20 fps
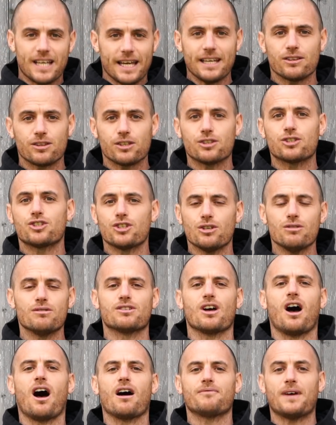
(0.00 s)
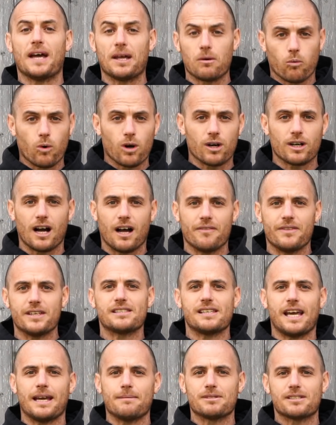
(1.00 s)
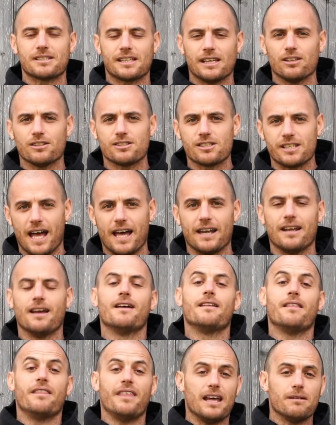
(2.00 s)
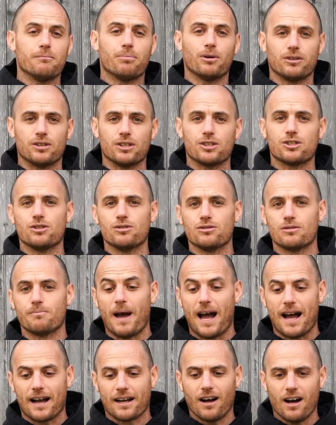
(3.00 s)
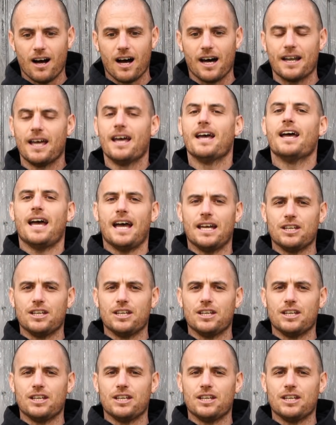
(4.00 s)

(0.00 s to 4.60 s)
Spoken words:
take the shoes off and work on the same skill set, then put the shoes back on,